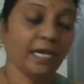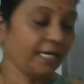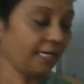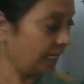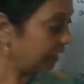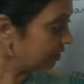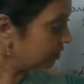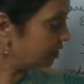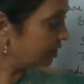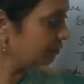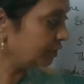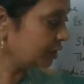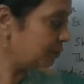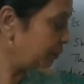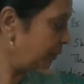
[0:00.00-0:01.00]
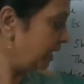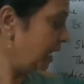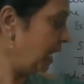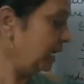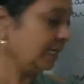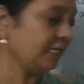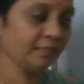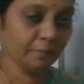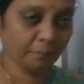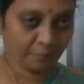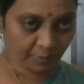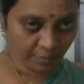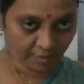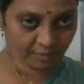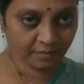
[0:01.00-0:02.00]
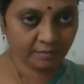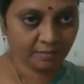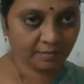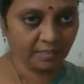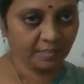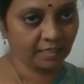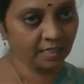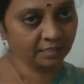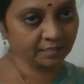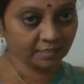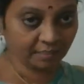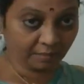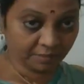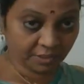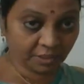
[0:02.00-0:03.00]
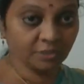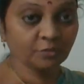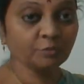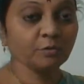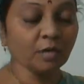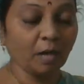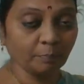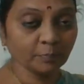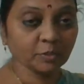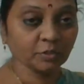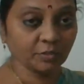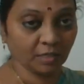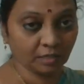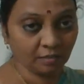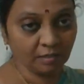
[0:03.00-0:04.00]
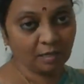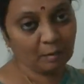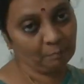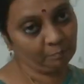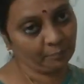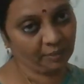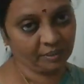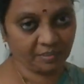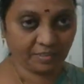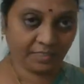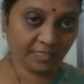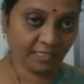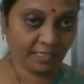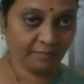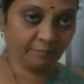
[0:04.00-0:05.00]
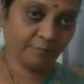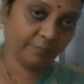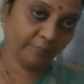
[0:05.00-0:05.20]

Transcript: an action which began in the past and has continued up to the present time.